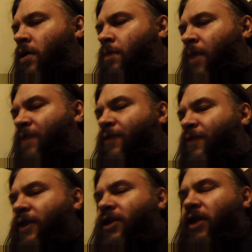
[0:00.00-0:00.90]
But
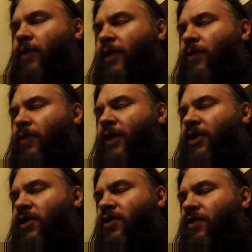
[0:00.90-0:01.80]
officially,
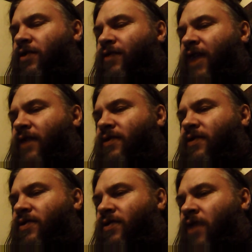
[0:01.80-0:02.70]
Resurrections of Dead
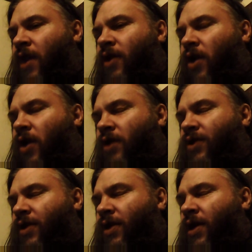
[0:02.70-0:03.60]
ideology,